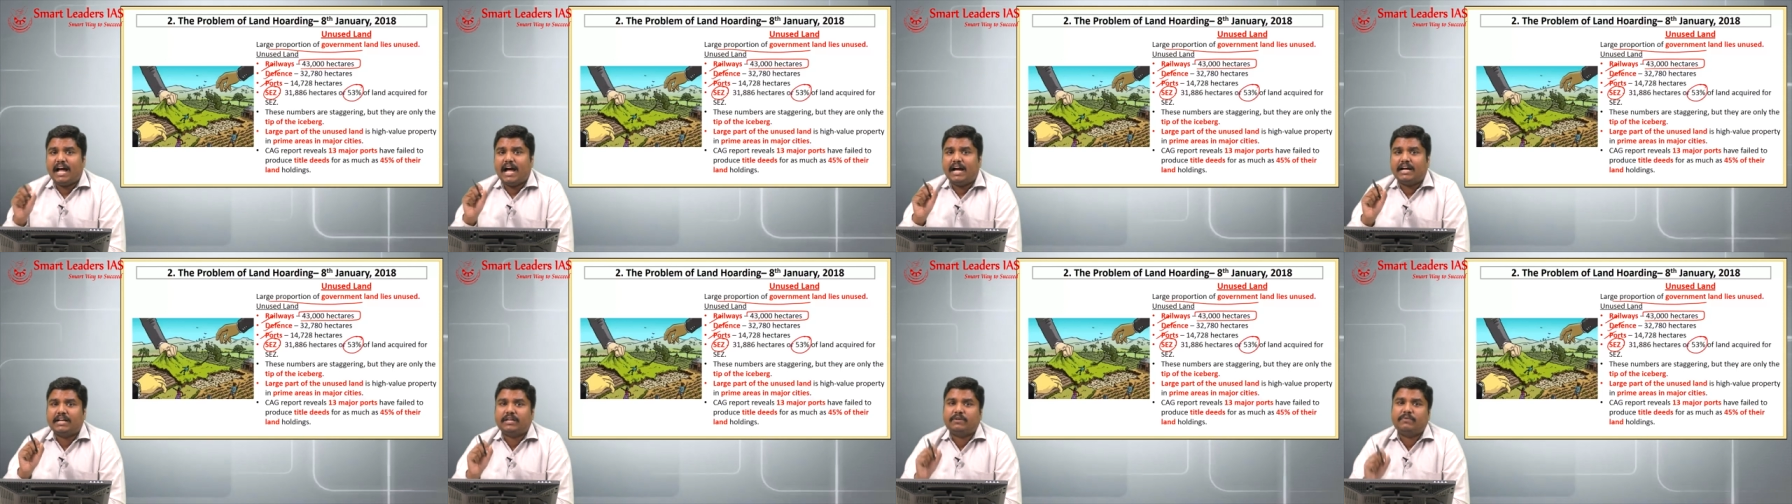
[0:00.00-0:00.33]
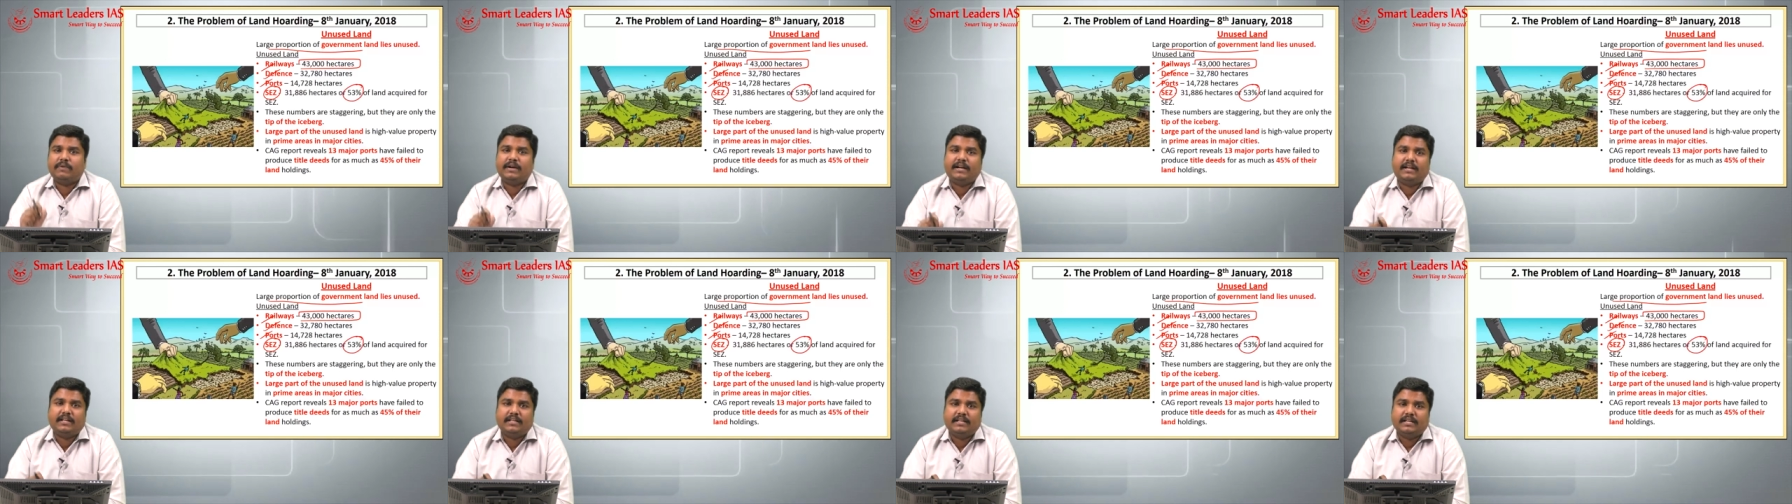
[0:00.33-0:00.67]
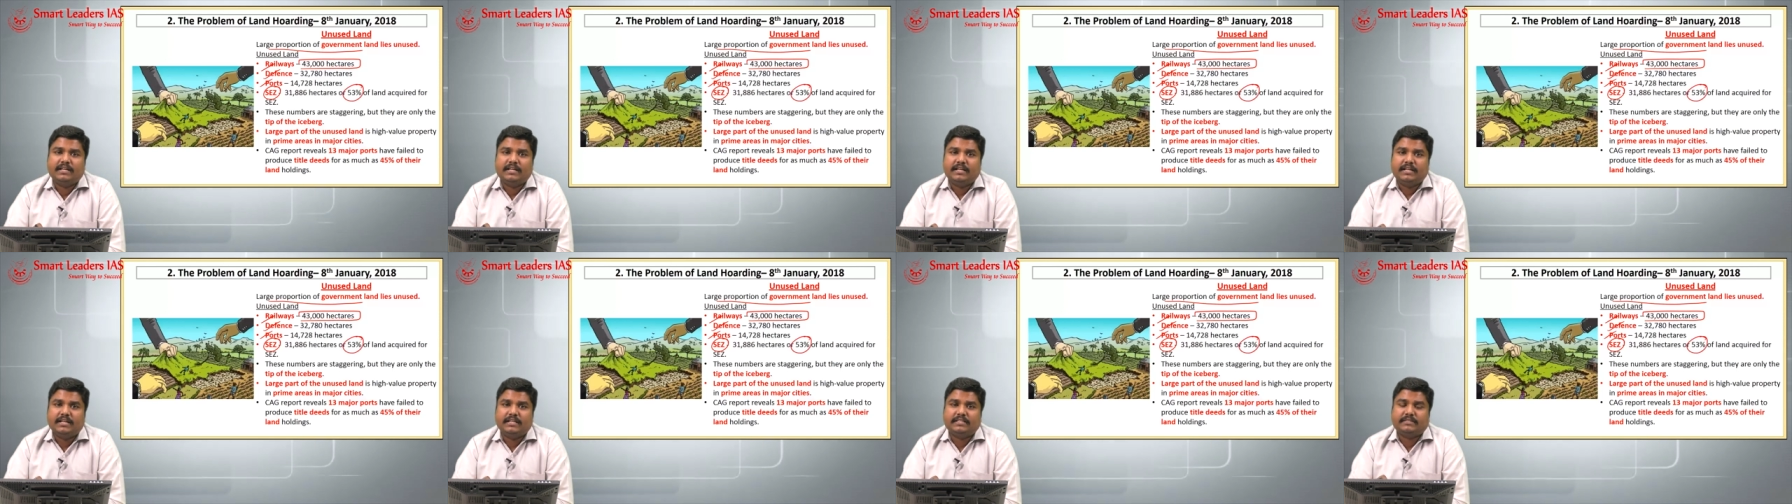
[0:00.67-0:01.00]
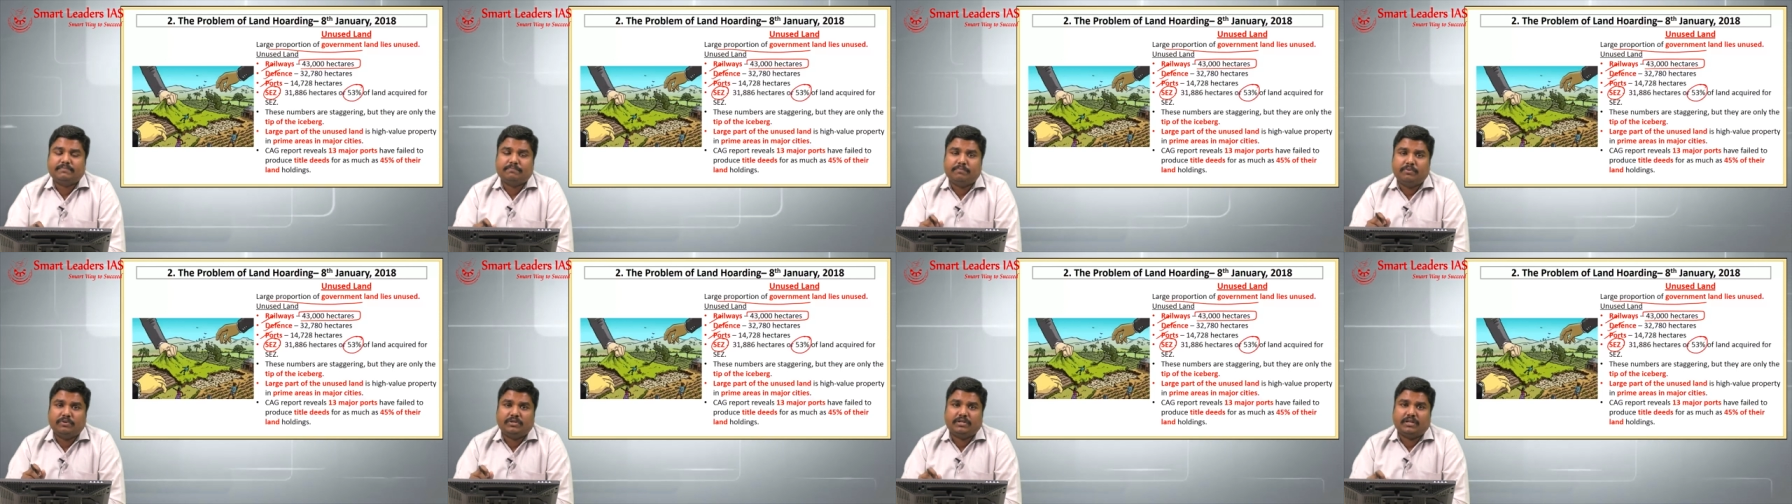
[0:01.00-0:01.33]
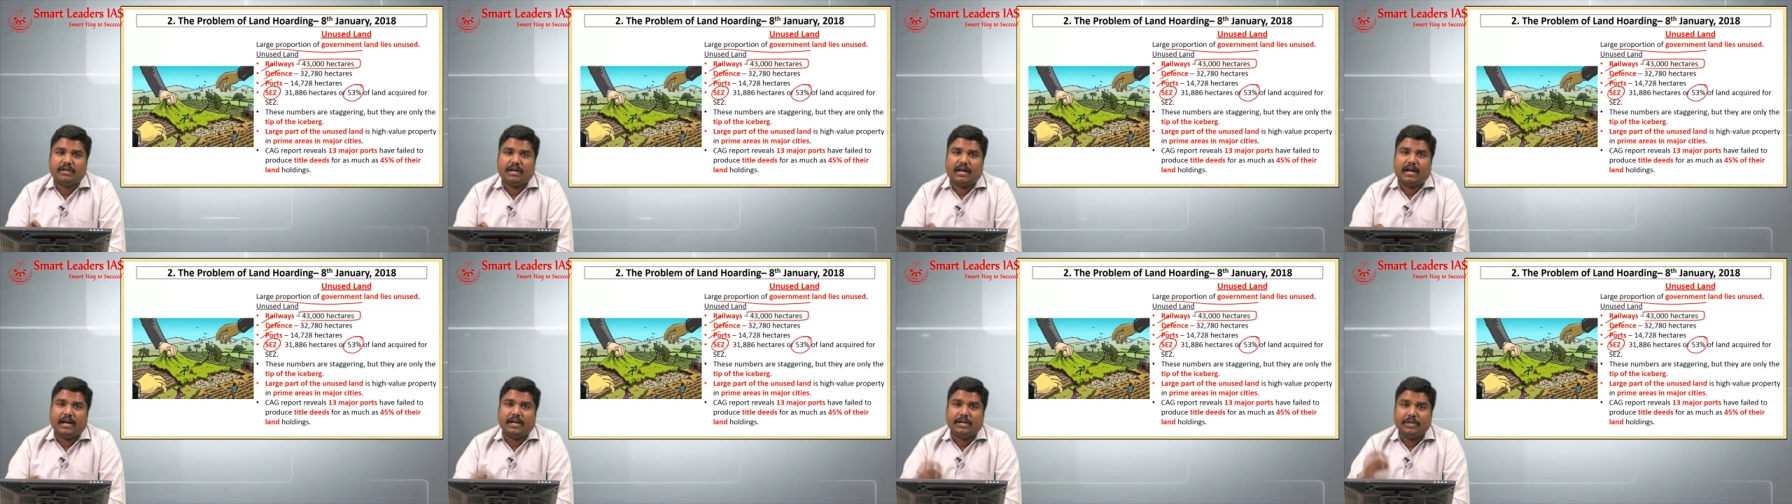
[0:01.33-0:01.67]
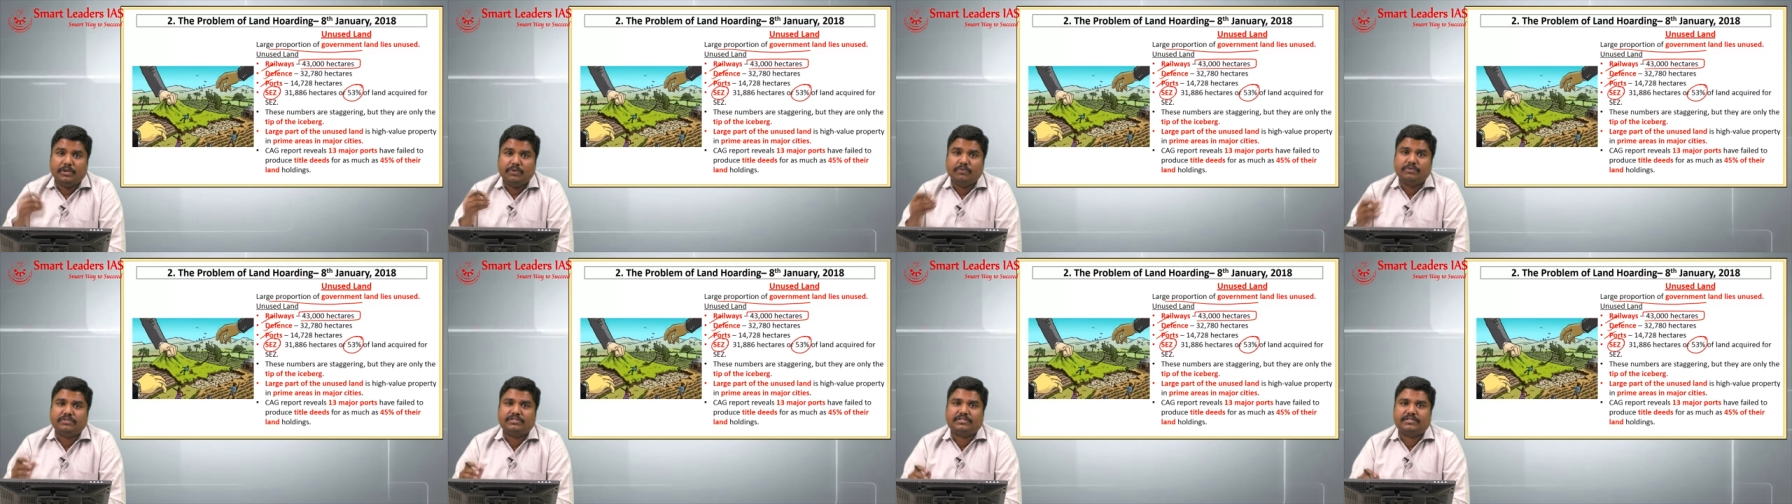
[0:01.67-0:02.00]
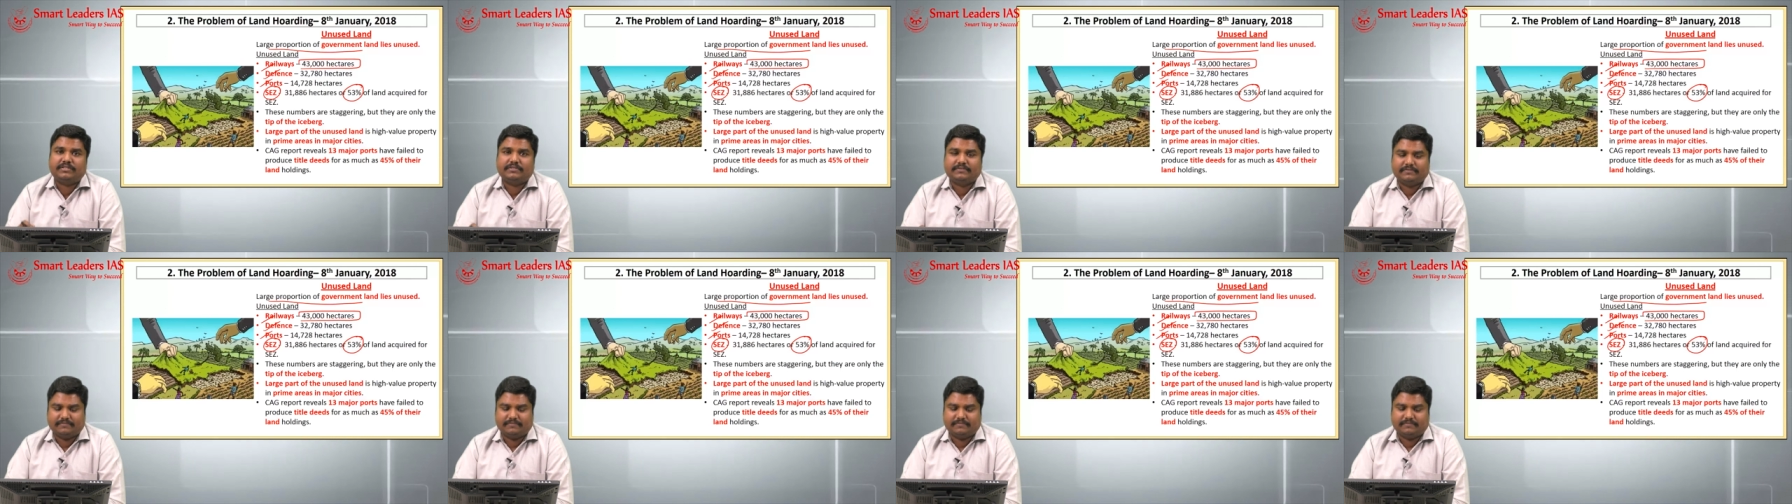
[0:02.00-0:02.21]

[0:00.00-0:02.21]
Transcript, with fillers: acquired is put unused